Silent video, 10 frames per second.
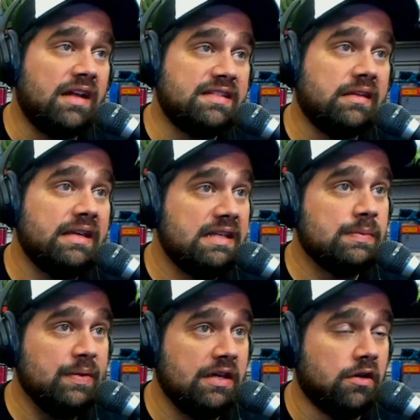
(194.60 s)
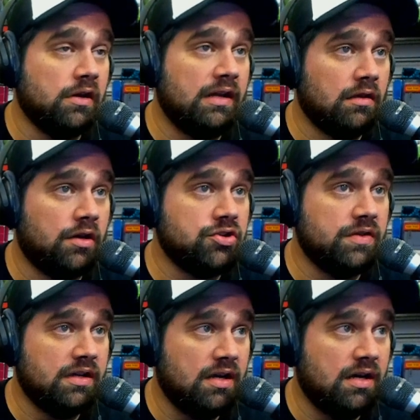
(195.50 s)
Godzilla is bigger and
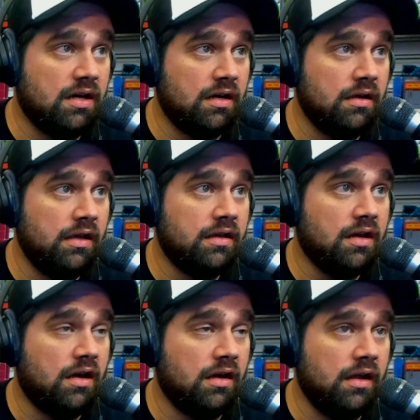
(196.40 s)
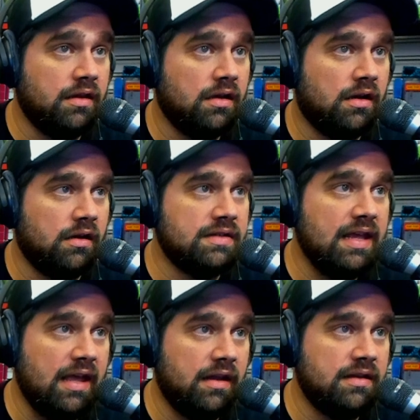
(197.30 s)
larger than Kong, and Kong and Kong's
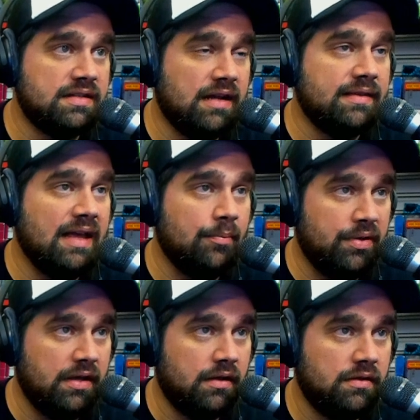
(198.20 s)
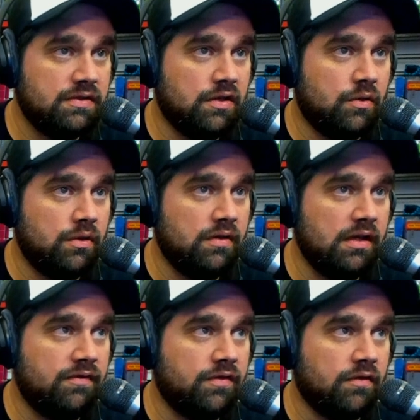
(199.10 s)
head is not that big. So
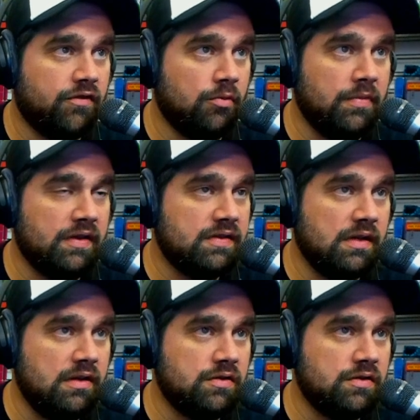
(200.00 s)
they've confirmed this, and